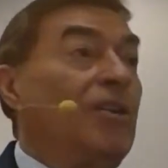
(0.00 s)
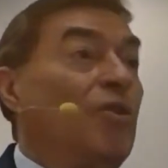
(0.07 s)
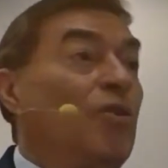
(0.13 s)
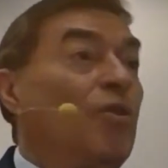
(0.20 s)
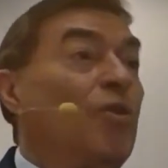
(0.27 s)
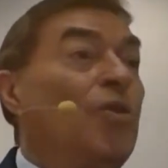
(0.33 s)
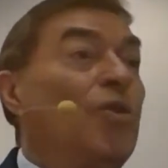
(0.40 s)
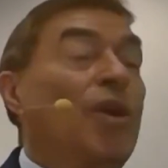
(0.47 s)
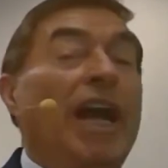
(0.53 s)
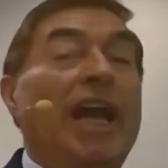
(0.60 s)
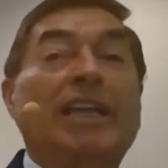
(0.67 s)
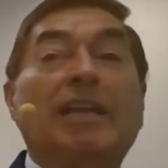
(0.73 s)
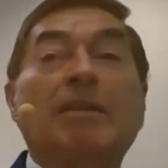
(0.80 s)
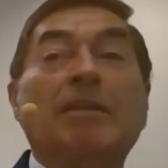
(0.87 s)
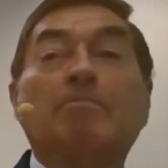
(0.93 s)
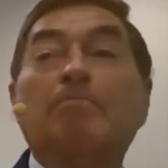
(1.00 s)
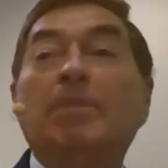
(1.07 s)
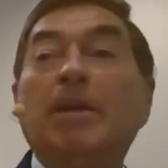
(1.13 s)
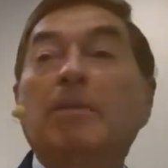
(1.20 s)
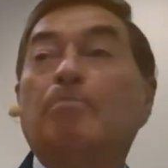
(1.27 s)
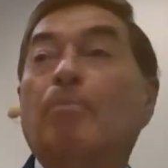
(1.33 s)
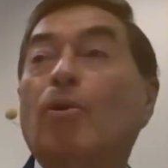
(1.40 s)
who and the
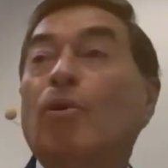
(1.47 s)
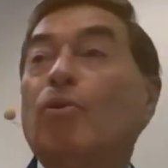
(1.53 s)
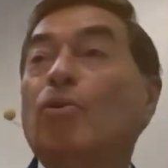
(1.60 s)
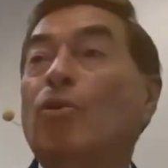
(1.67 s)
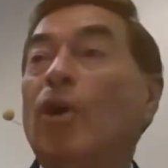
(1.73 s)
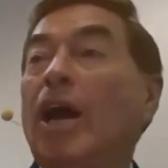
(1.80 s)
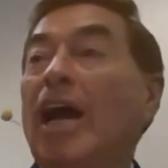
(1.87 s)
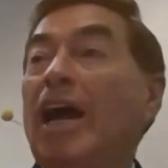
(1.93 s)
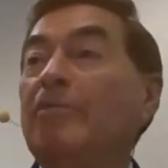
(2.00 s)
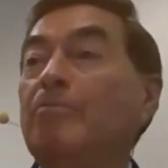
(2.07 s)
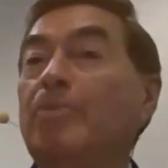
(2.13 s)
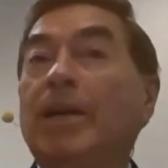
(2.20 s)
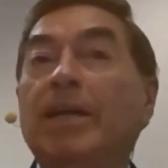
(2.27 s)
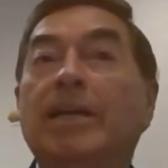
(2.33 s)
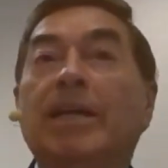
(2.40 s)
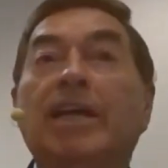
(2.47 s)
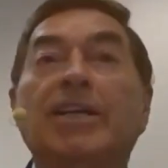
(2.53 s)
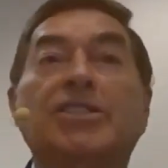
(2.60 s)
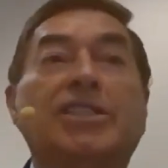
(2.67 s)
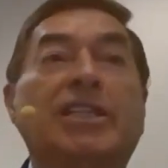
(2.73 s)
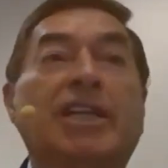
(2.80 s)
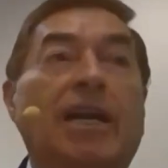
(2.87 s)
people who had been
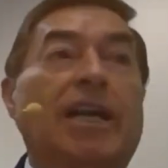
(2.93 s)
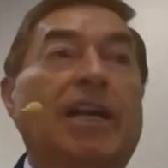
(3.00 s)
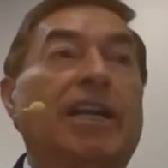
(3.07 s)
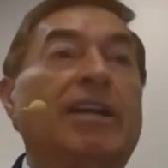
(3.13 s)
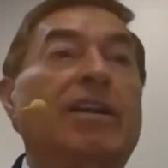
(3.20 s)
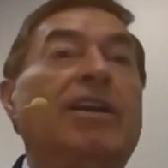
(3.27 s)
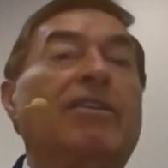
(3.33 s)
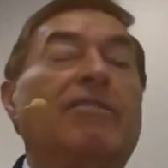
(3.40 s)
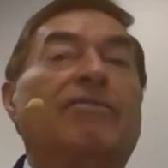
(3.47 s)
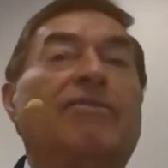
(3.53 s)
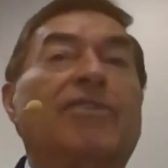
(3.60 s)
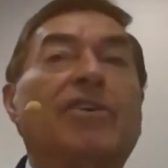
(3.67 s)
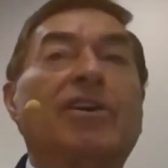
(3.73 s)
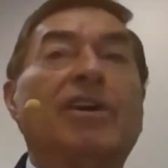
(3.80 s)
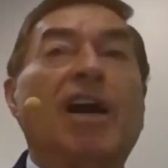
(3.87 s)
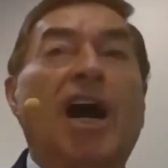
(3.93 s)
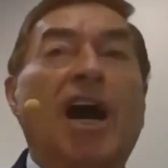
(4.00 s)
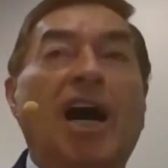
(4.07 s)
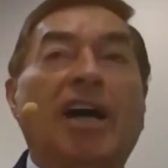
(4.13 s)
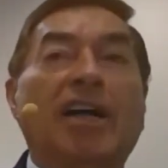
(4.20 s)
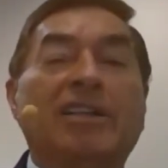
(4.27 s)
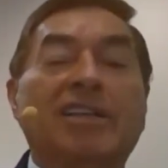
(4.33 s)
stealing from
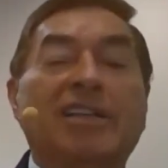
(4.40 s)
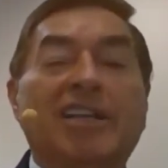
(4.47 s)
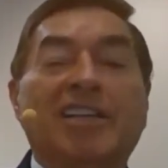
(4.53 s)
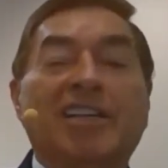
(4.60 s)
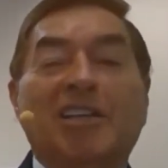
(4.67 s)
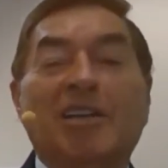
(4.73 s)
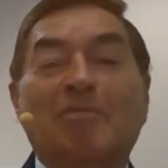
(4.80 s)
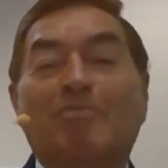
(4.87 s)
God. The